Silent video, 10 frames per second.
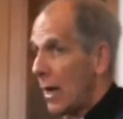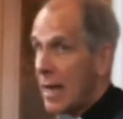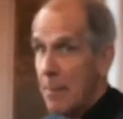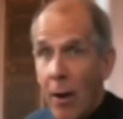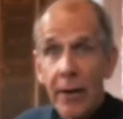
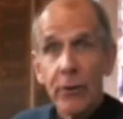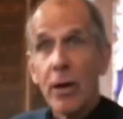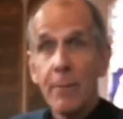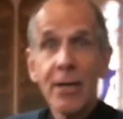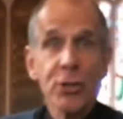And they might
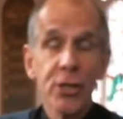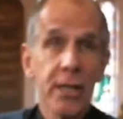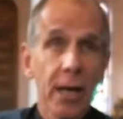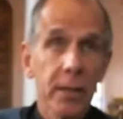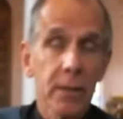not have
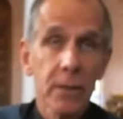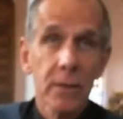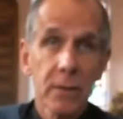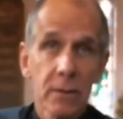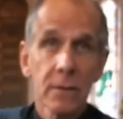mentioned it.
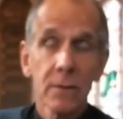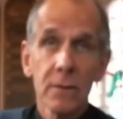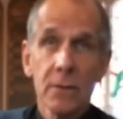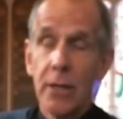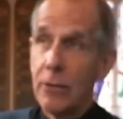
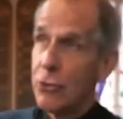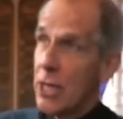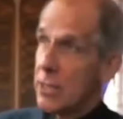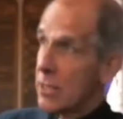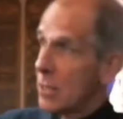You know,
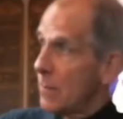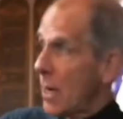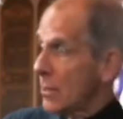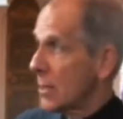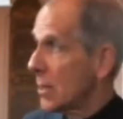Jesus, the
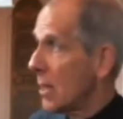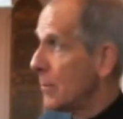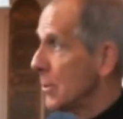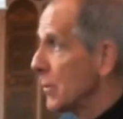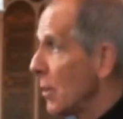master,
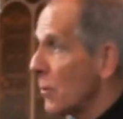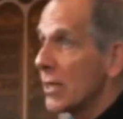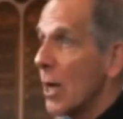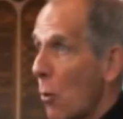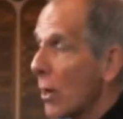comes. We don't
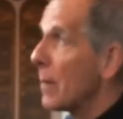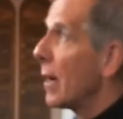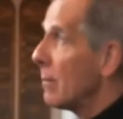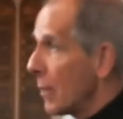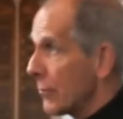want to go on
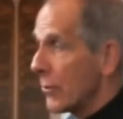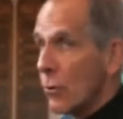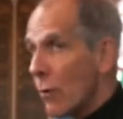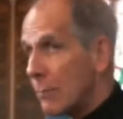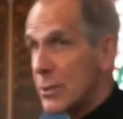about
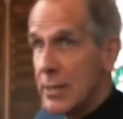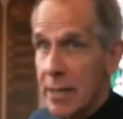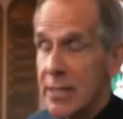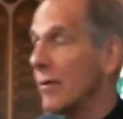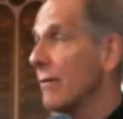mother-in-law
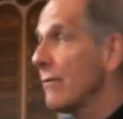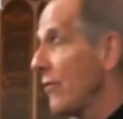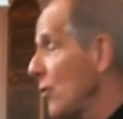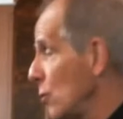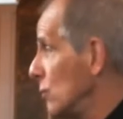upstairs having
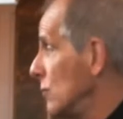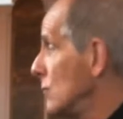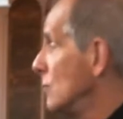flu.